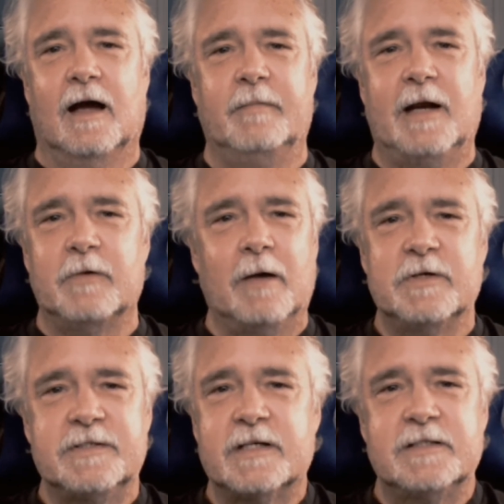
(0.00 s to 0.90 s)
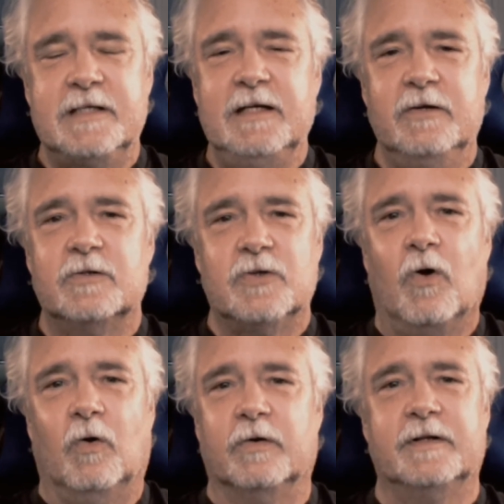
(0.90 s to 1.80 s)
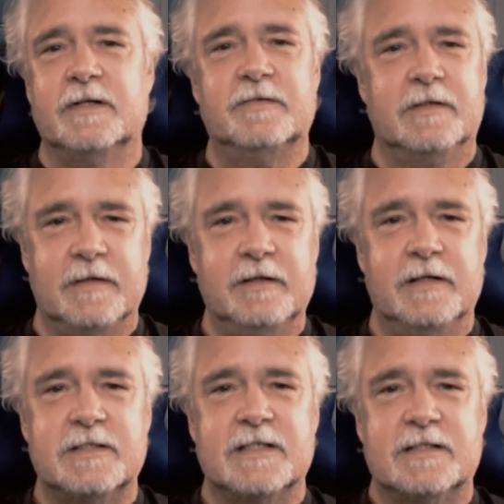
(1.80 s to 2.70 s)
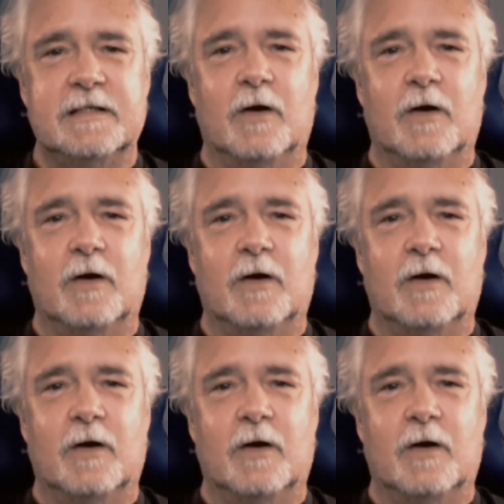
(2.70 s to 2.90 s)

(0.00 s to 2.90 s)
I mean, I was 16 years old, and this is,